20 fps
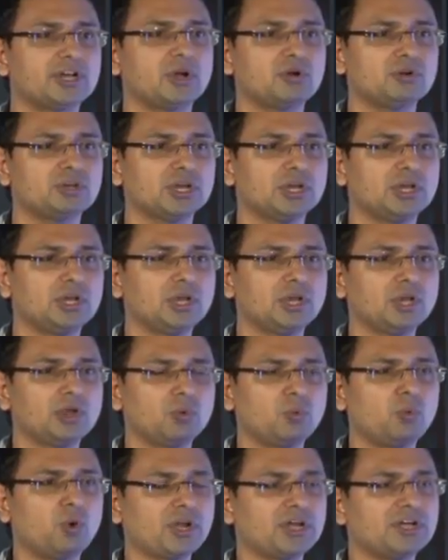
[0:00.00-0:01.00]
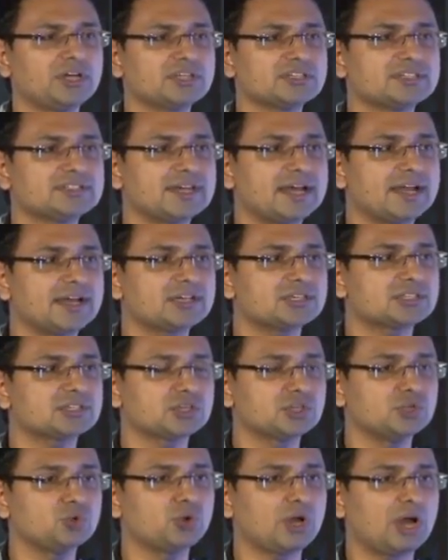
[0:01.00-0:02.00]
out what it is that
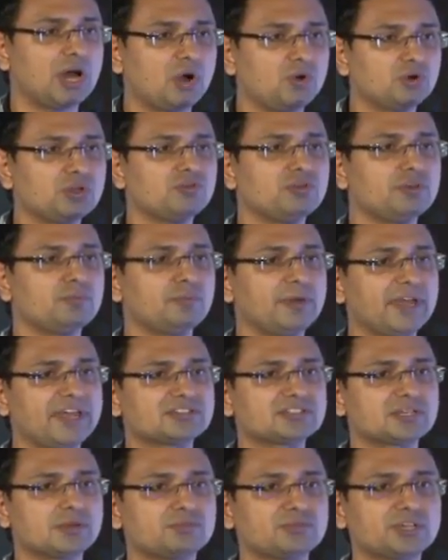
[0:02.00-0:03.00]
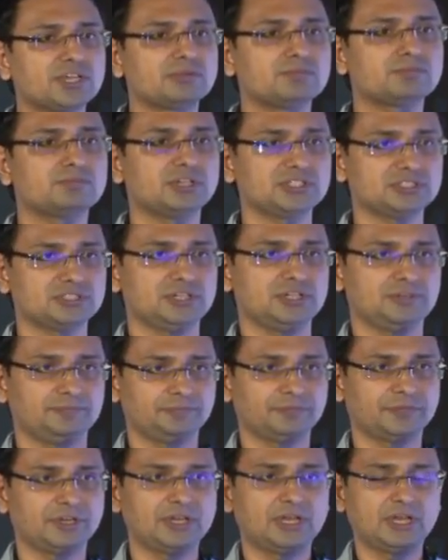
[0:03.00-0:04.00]
how do we make something personal.
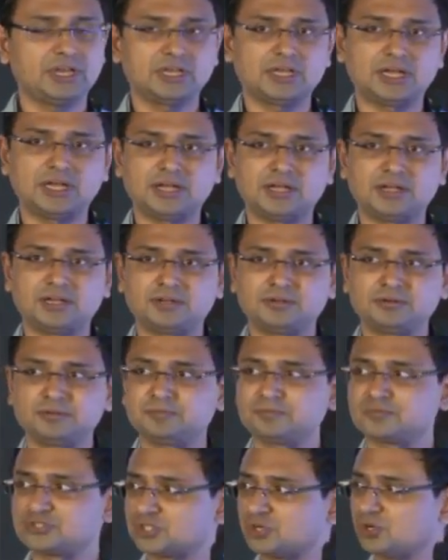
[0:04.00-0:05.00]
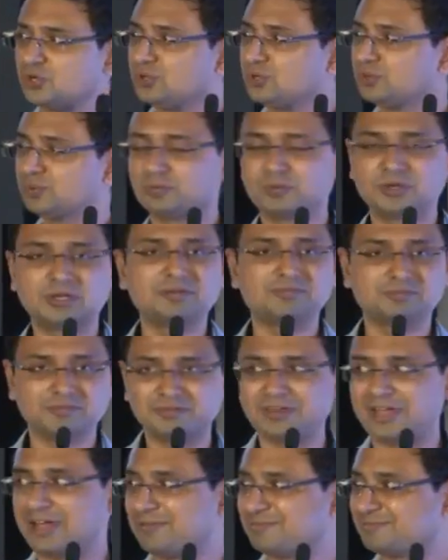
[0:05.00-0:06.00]
So,
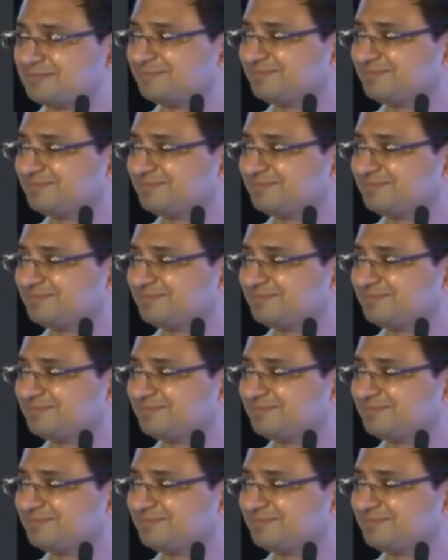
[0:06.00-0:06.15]
yeah.